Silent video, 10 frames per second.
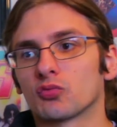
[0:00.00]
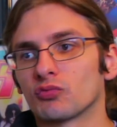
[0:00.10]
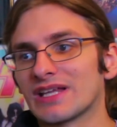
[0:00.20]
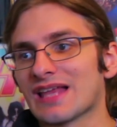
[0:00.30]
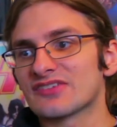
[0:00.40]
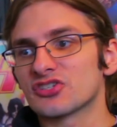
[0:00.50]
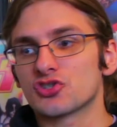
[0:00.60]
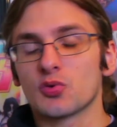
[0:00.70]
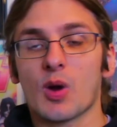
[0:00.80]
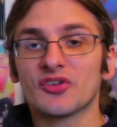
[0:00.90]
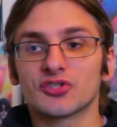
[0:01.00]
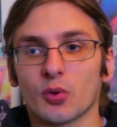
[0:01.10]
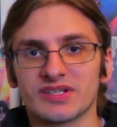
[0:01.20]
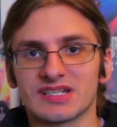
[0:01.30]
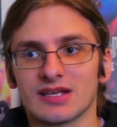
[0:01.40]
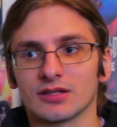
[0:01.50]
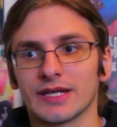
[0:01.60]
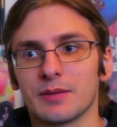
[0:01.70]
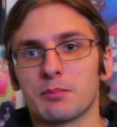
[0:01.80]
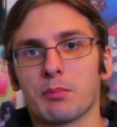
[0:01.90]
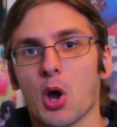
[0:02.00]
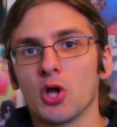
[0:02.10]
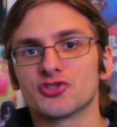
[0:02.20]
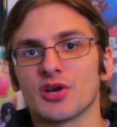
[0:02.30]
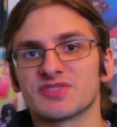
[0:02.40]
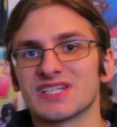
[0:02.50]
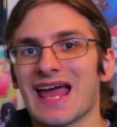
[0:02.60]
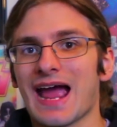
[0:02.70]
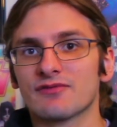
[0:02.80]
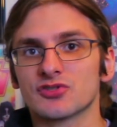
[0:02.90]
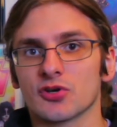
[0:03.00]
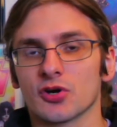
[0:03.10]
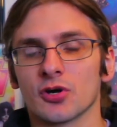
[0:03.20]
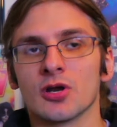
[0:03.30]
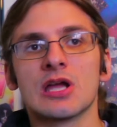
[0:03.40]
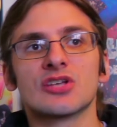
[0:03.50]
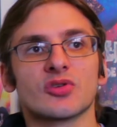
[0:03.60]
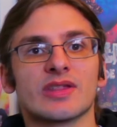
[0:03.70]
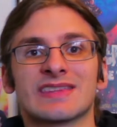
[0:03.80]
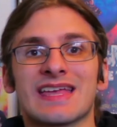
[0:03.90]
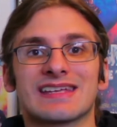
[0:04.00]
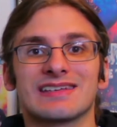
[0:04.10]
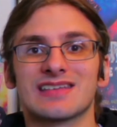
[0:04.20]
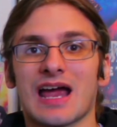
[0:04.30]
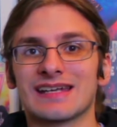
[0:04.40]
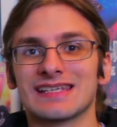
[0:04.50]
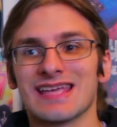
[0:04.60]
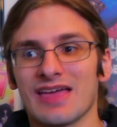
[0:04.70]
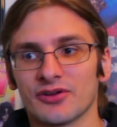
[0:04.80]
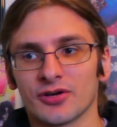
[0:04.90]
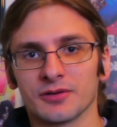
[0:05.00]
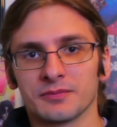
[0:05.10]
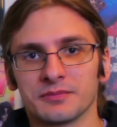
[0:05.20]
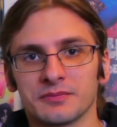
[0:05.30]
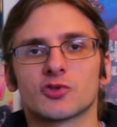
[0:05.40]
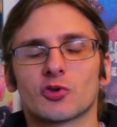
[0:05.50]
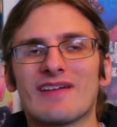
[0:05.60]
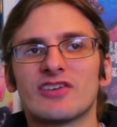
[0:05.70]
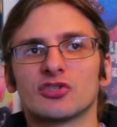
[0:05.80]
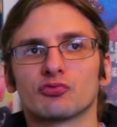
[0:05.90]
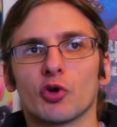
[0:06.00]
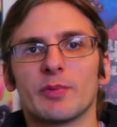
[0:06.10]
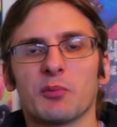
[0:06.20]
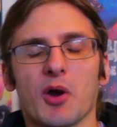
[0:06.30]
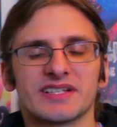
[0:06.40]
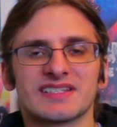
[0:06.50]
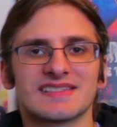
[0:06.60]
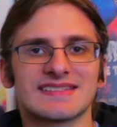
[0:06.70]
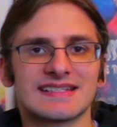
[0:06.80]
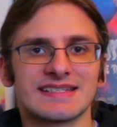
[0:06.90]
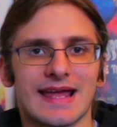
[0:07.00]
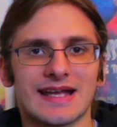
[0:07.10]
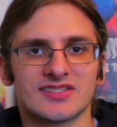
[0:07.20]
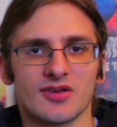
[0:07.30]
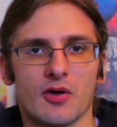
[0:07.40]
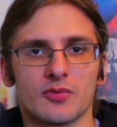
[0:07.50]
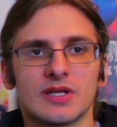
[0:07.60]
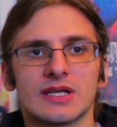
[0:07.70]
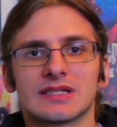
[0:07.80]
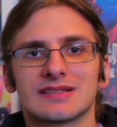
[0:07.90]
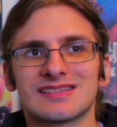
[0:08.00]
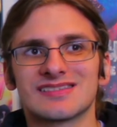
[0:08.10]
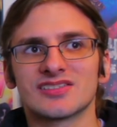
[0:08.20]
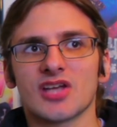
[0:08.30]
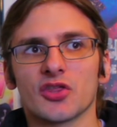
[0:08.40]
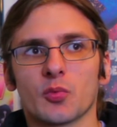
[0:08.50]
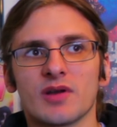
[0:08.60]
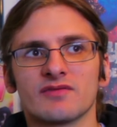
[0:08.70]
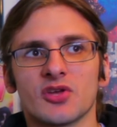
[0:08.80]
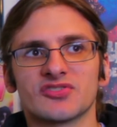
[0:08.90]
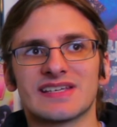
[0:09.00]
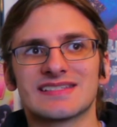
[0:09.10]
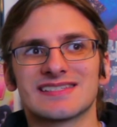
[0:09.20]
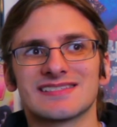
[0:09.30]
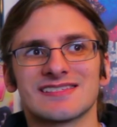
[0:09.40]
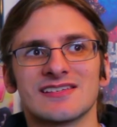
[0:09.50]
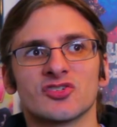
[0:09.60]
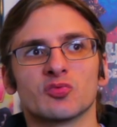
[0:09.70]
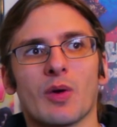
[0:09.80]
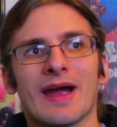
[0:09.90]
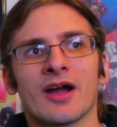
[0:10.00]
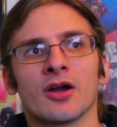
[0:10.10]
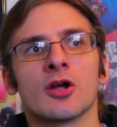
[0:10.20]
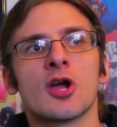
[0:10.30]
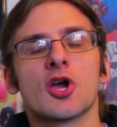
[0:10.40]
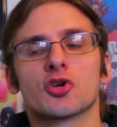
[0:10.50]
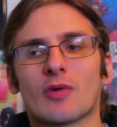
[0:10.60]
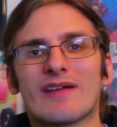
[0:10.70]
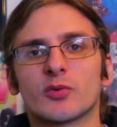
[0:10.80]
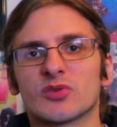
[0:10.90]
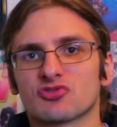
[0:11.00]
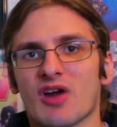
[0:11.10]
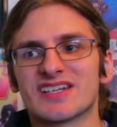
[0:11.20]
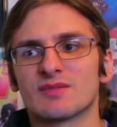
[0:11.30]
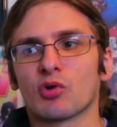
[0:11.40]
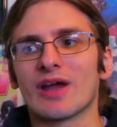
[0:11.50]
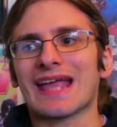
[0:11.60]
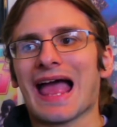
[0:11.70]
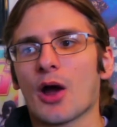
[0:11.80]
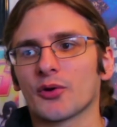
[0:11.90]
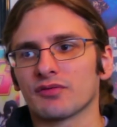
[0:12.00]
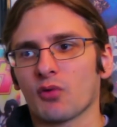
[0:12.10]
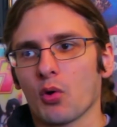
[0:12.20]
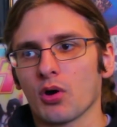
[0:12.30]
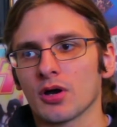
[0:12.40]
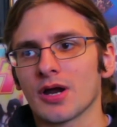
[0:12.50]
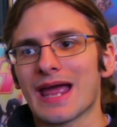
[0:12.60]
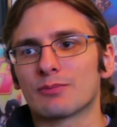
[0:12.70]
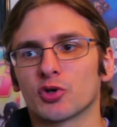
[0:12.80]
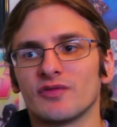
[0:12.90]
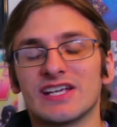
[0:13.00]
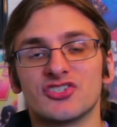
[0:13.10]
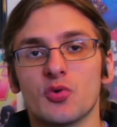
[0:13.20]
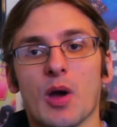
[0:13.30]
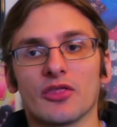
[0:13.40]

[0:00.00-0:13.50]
Realizing she wasn't going to kill him, Paul jumps in after her so that they can die together. Craven and Rubin wanted to stick to that tone. This is another one of those instances where Craven was trying to break out of horror and prove he could do